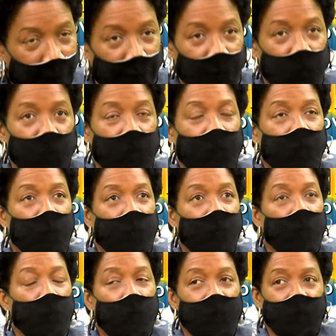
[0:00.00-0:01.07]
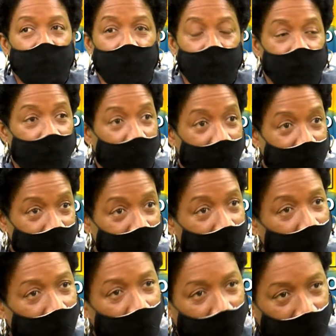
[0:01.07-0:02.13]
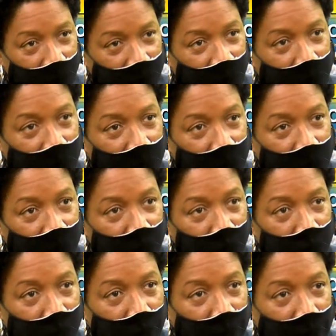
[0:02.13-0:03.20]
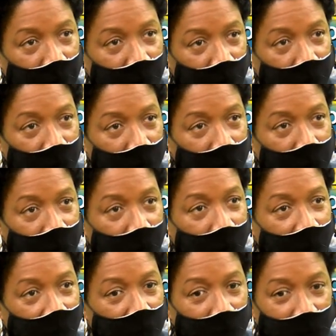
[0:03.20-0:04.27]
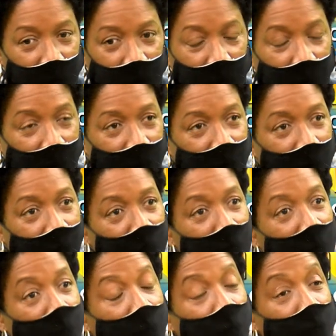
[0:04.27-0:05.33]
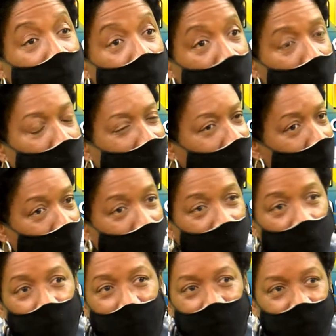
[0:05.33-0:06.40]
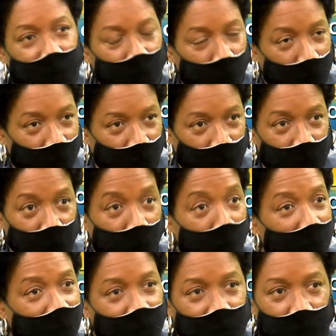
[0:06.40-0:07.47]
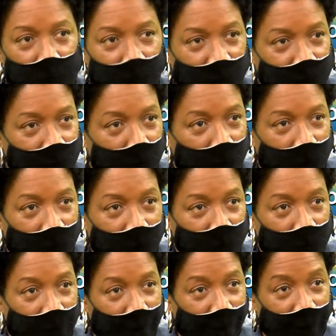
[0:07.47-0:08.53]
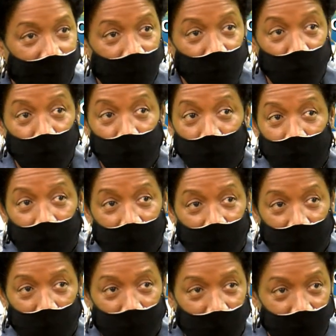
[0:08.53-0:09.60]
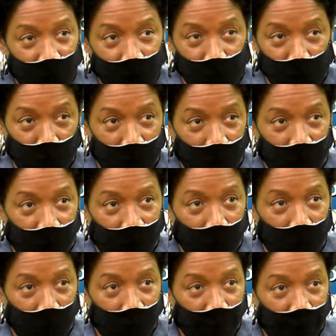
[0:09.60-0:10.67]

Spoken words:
So that when questions asked, they are relevant. Mm-hmm. You know, they have meaning and people will know. Because when you ask questions or make statements sometimes and you don't have the basis to make them,